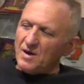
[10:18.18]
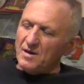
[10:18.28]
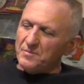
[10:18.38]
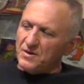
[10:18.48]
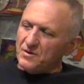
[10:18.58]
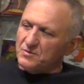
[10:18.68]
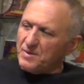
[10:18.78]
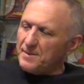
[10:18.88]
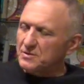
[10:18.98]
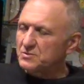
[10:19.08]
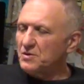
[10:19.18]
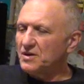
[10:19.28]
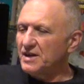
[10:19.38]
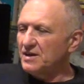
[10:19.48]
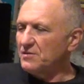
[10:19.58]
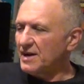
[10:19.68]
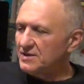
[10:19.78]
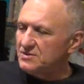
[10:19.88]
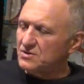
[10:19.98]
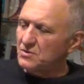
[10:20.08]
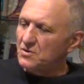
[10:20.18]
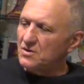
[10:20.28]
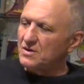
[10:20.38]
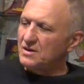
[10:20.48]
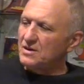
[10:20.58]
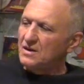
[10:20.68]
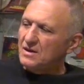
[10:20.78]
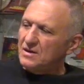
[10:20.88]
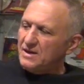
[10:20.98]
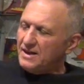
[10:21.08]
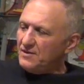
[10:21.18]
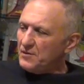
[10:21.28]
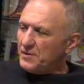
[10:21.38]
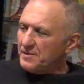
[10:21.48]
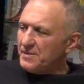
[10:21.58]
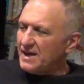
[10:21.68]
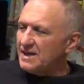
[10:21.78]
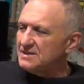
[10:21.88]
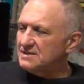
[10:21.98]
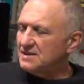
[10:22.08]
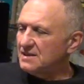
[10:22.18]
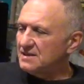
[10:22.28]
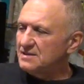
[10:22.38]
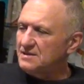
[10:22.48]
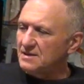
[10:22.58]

pumping newspapers, working at a record store, and interviewing bands, and